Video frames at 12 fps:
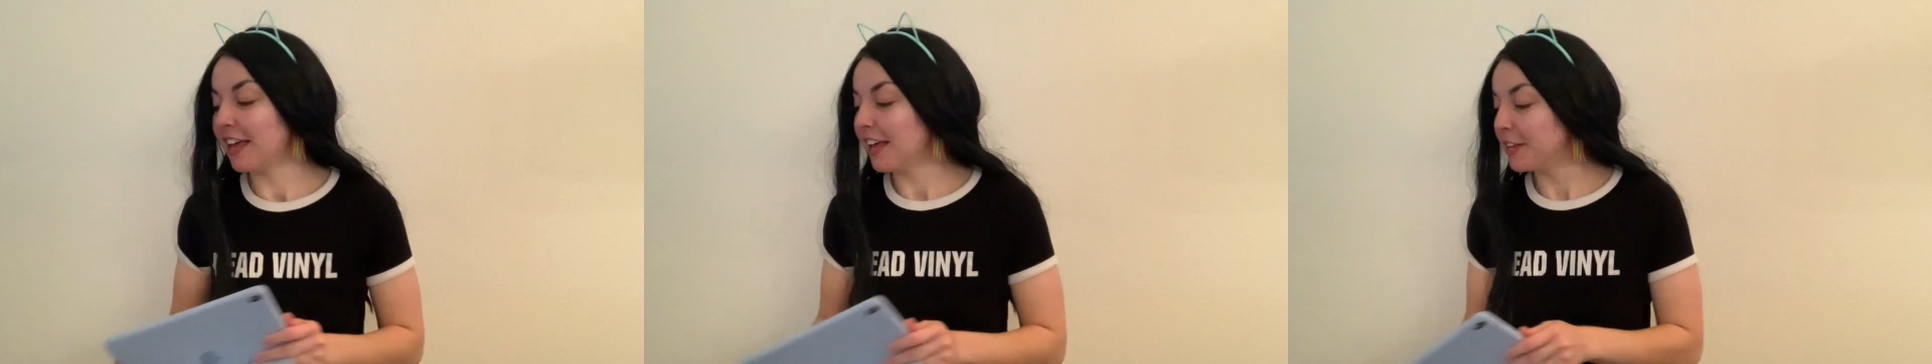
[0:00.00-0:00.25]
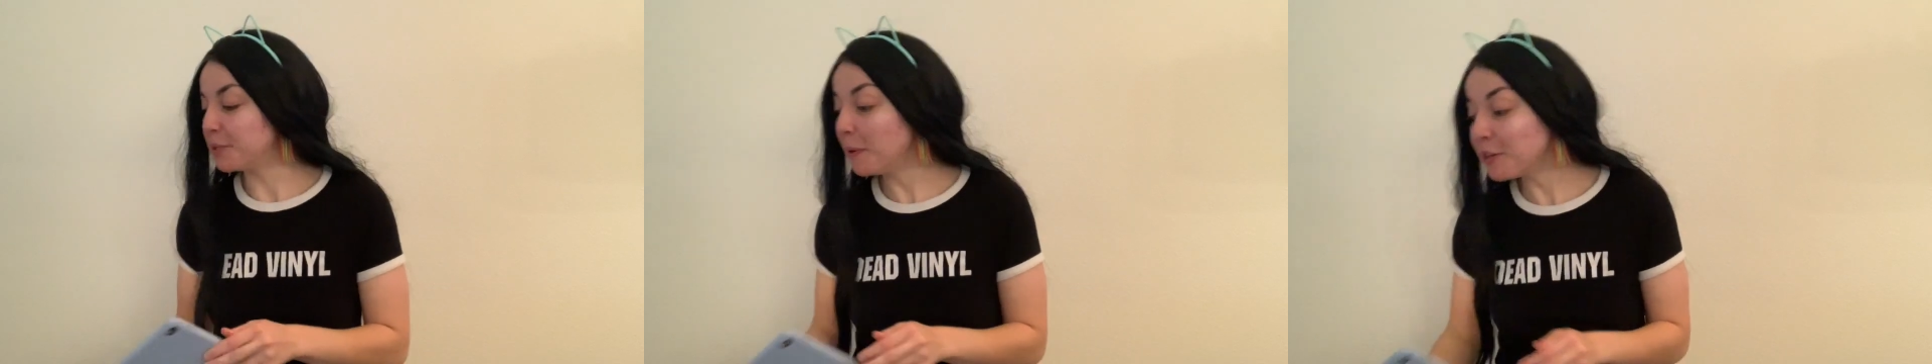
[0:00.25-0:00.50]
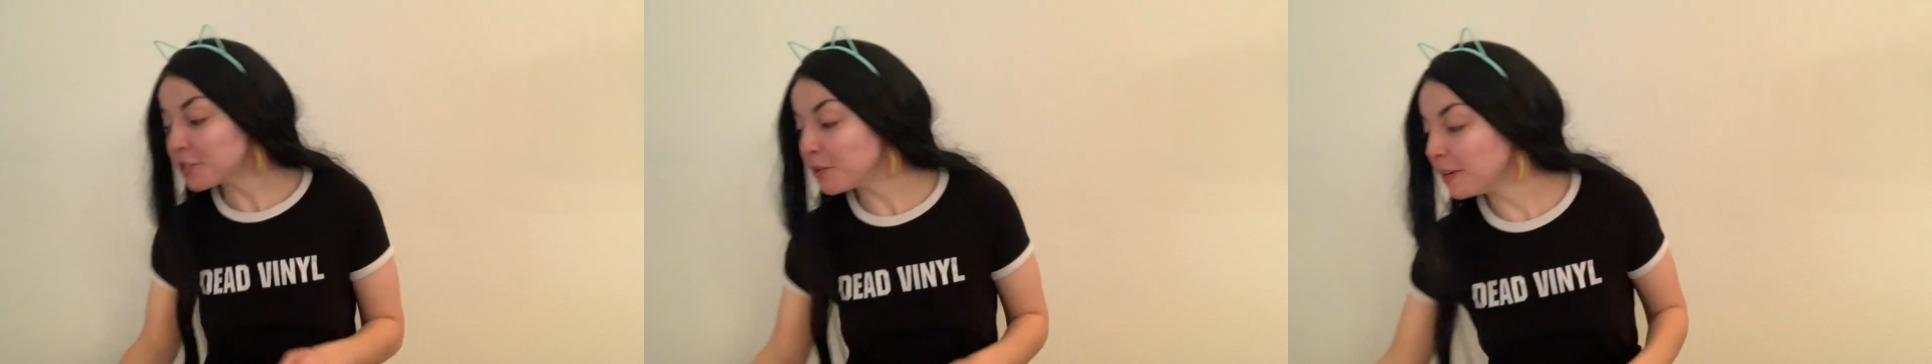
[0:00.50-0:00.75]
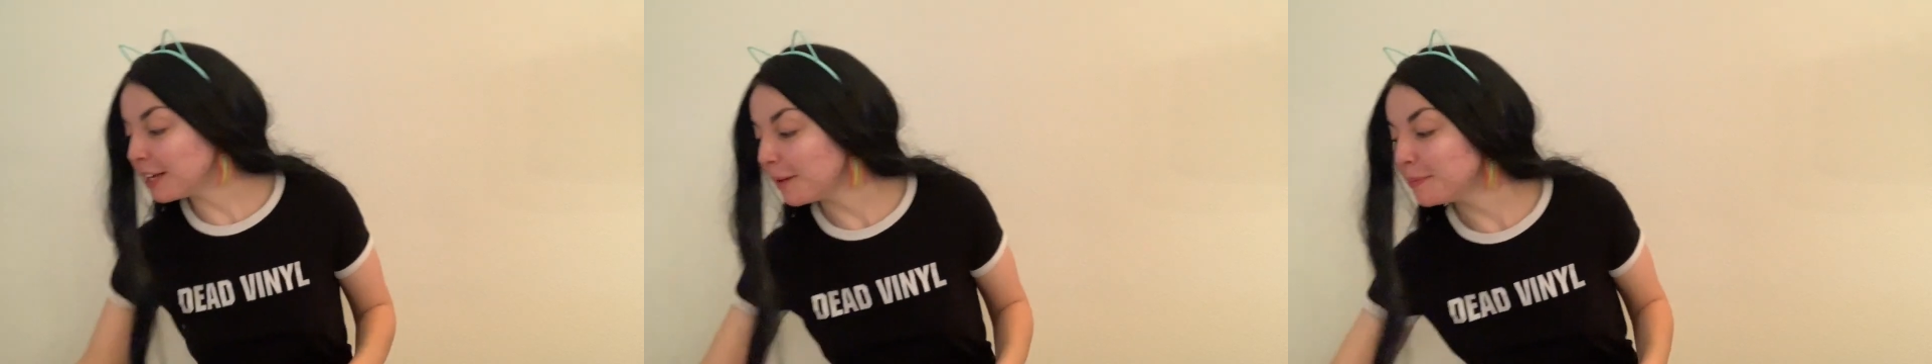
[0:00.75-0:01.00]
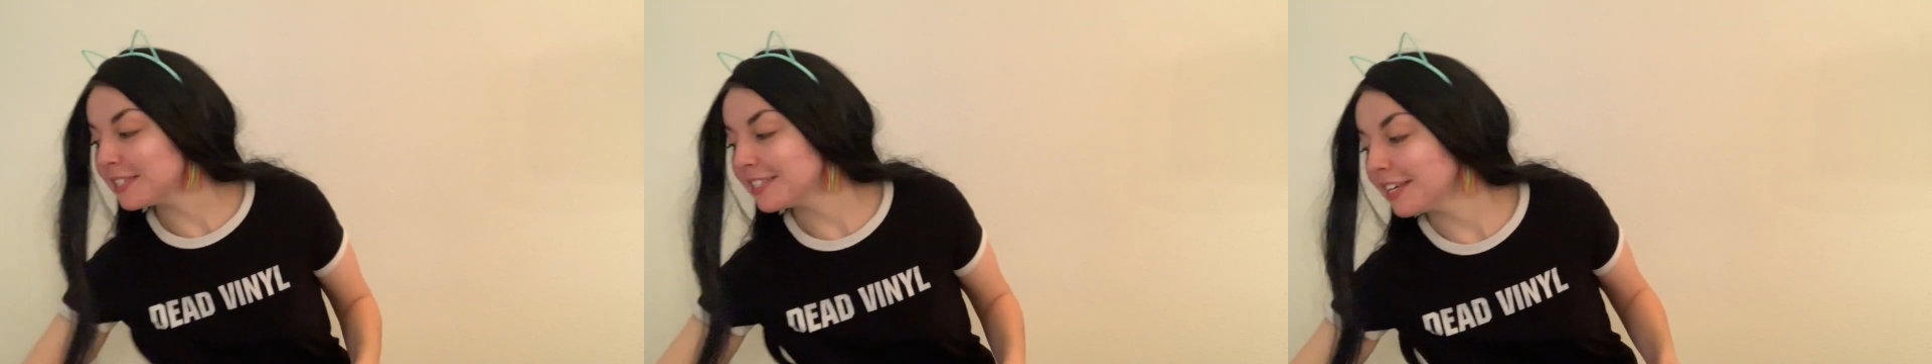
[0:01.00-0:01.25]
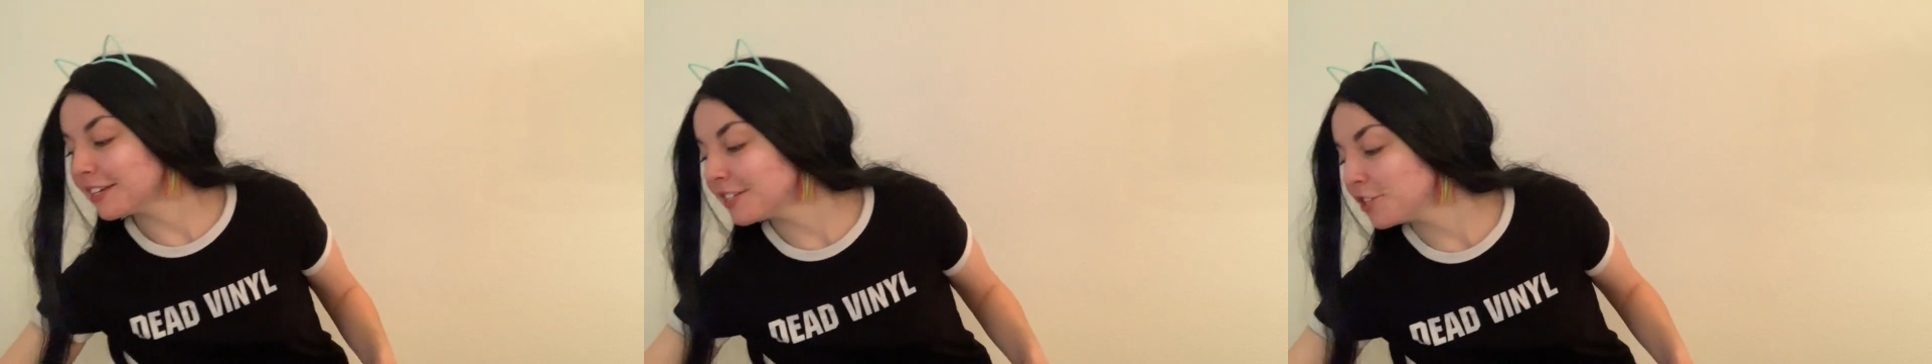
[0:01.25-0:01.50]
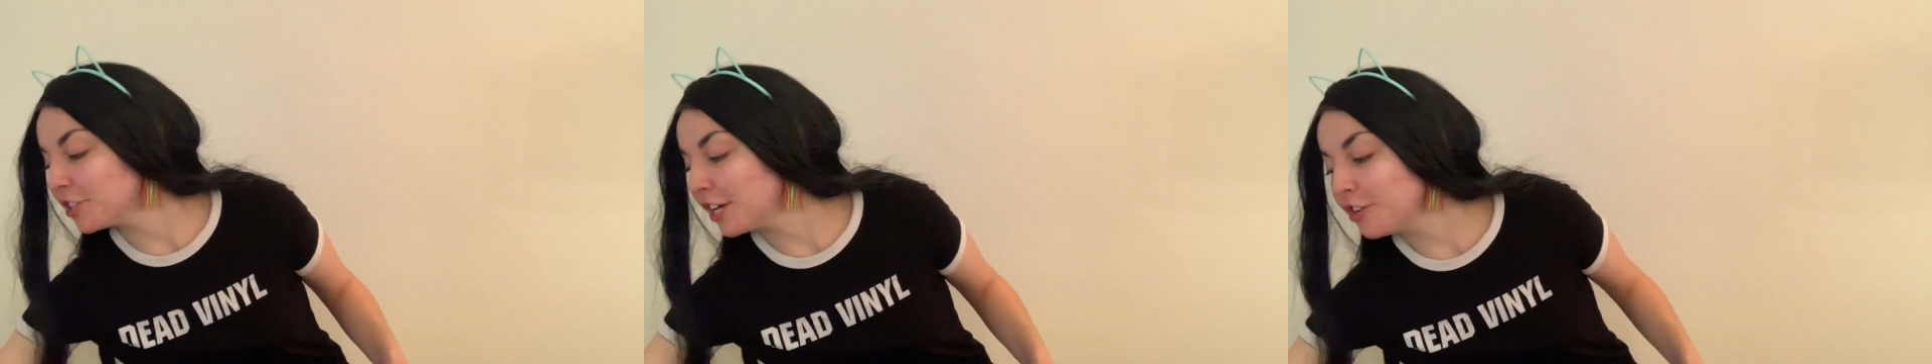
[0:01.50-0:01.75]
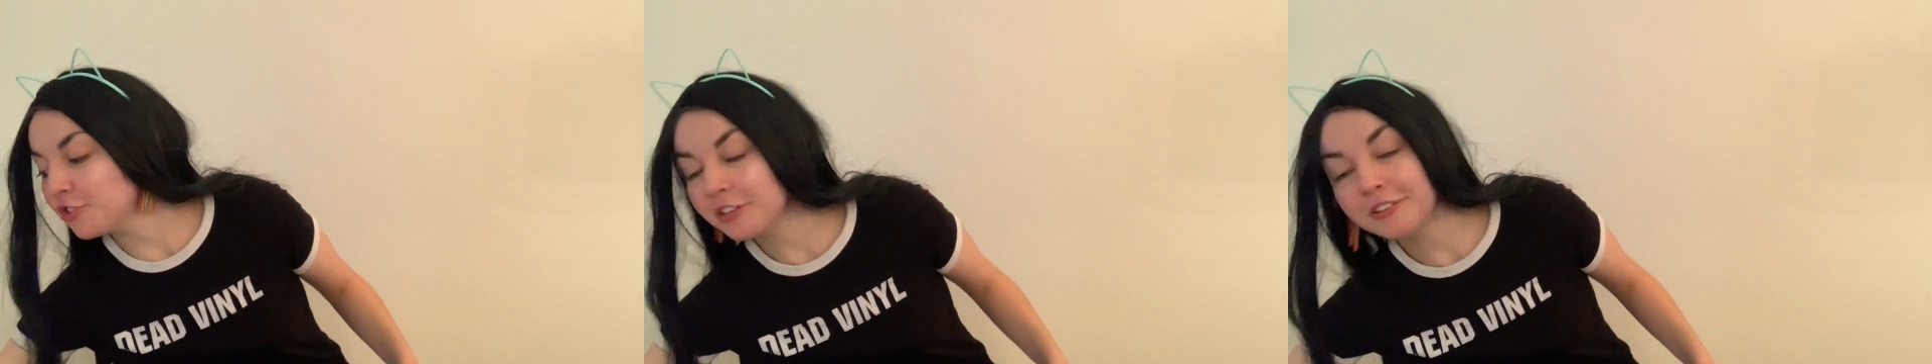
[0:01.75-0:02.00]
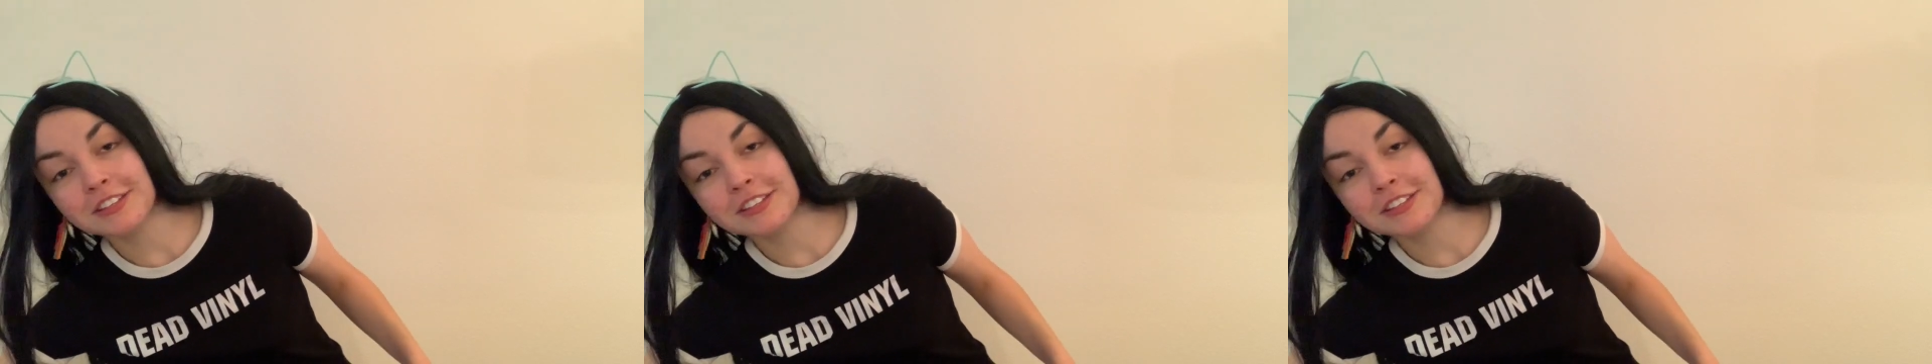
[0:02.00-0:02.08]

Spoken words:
Especially when it comes to sex education,